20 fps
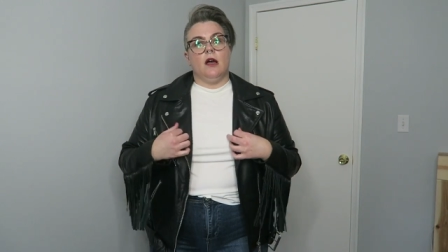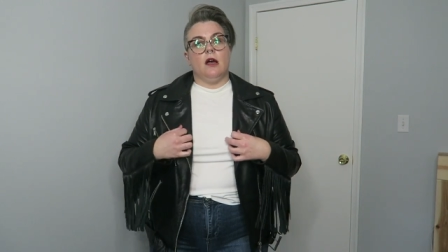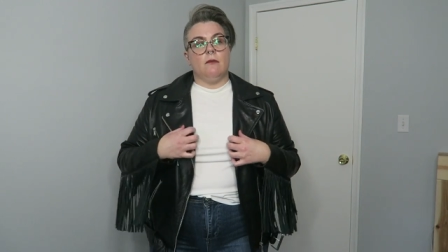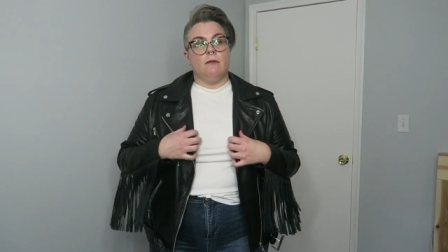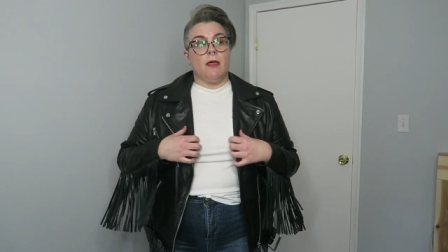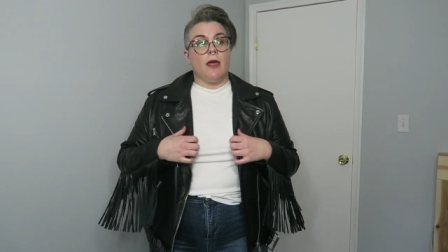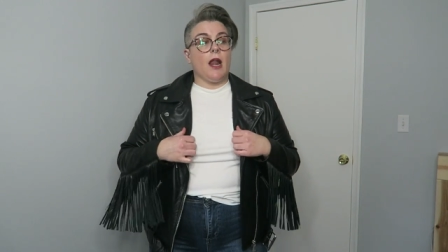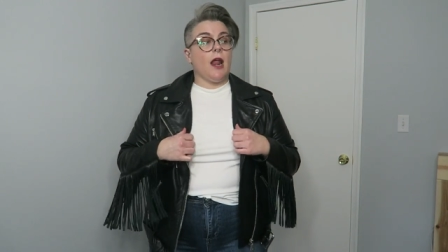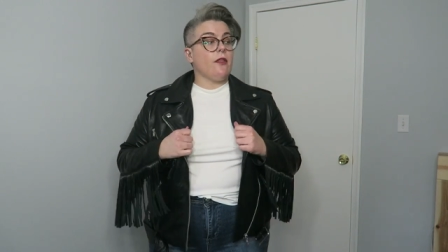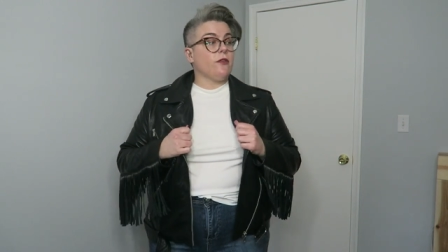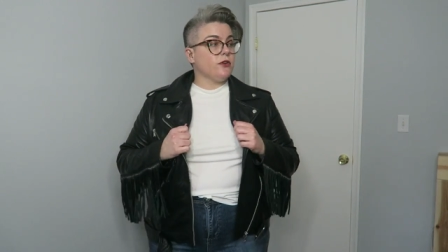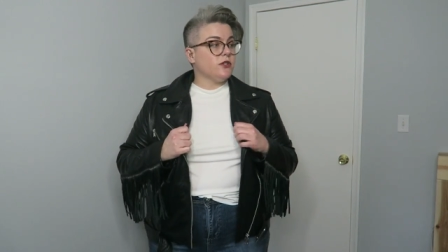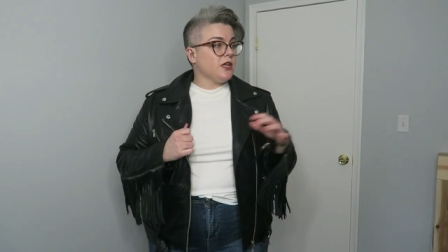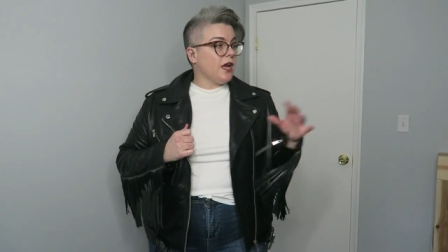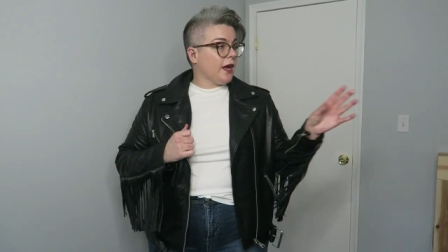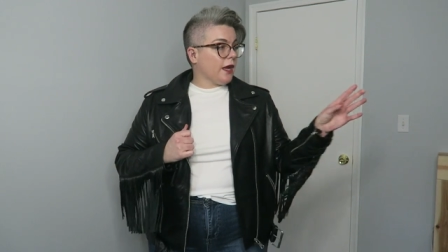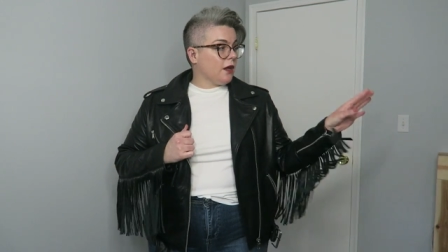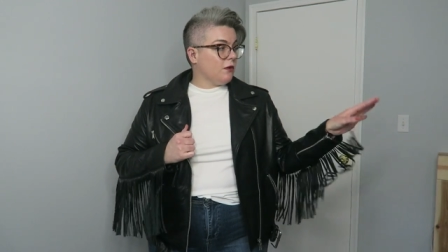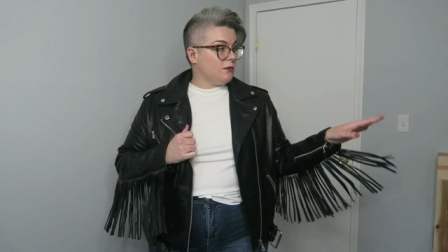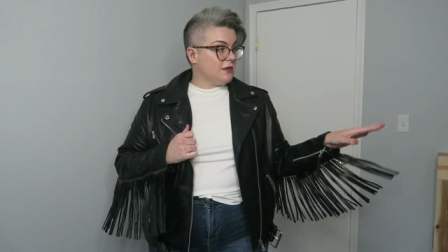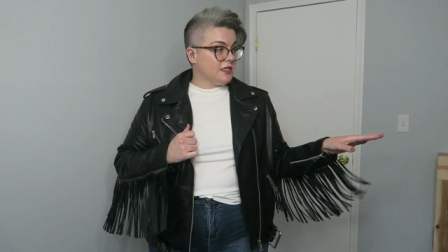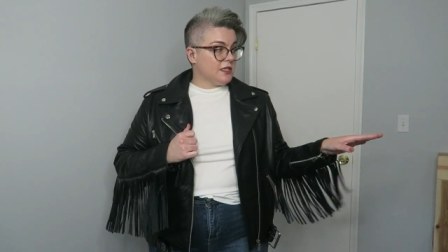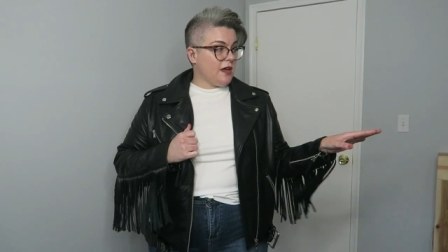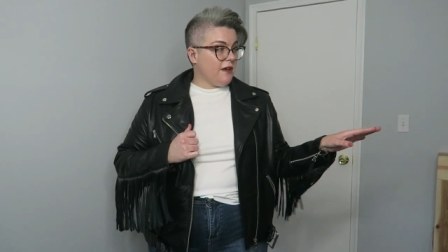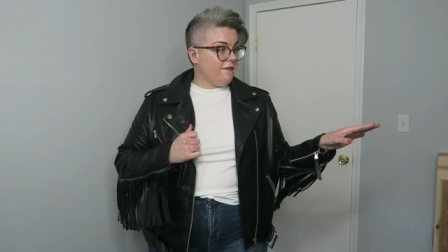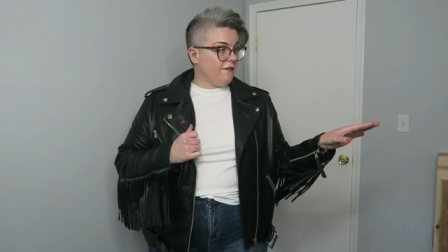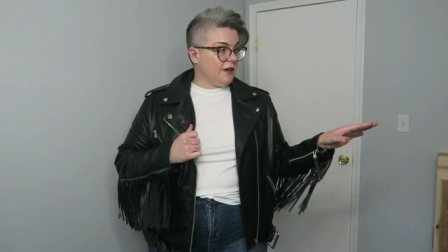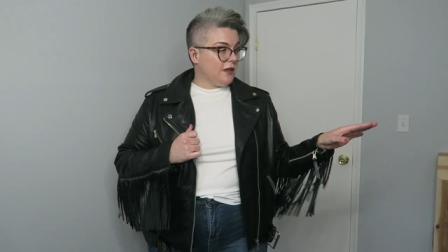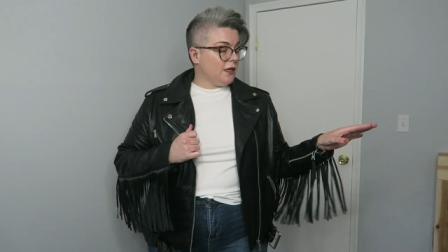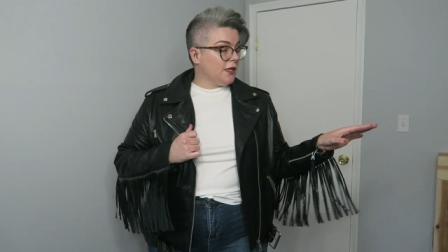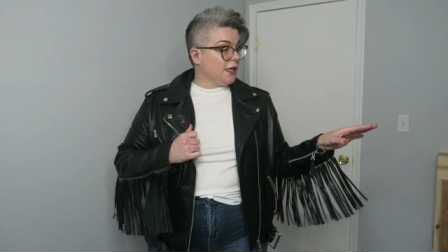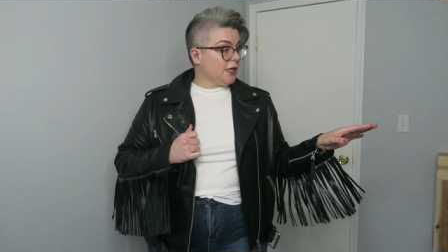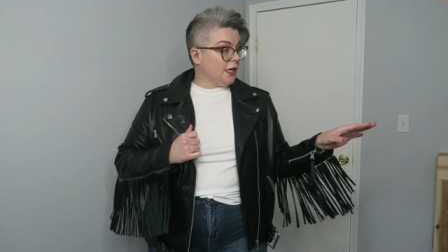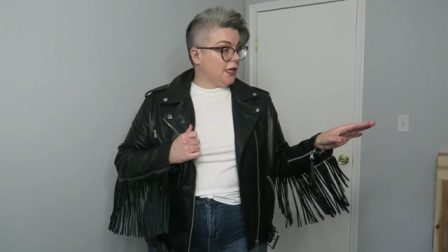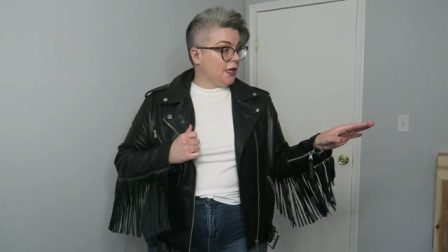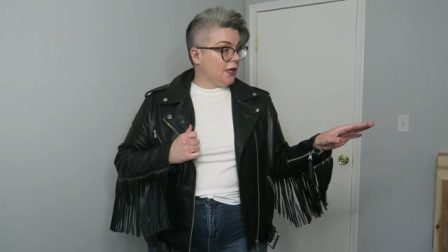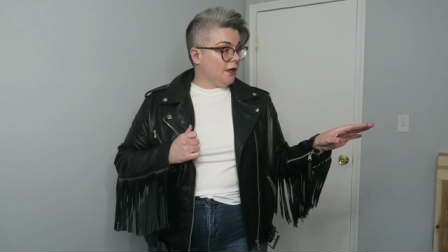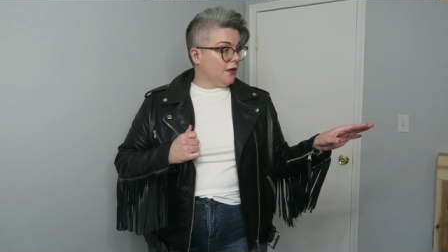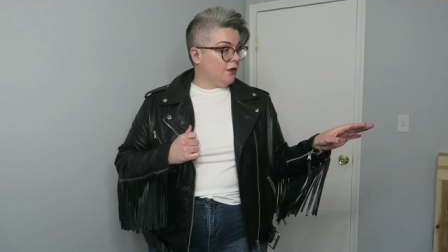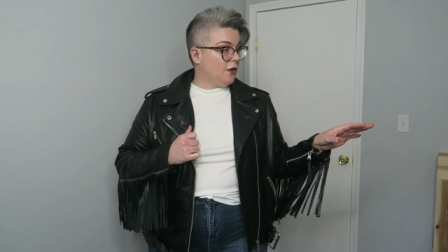Um, that other jacket was
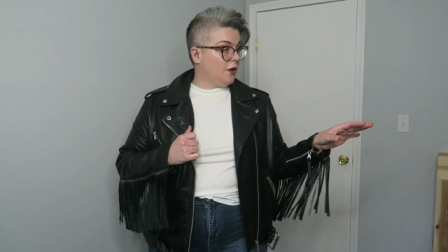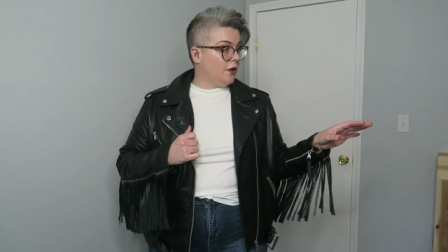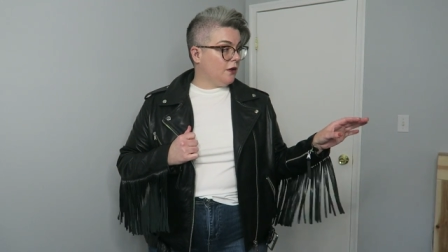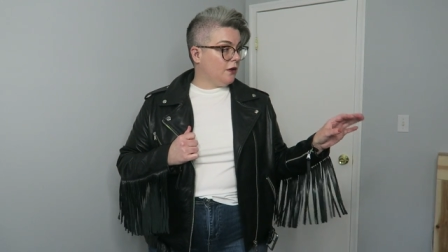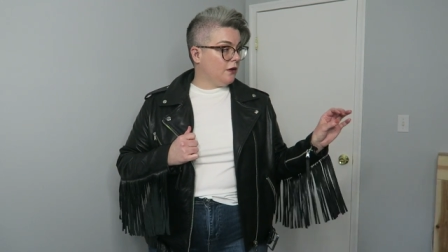definitely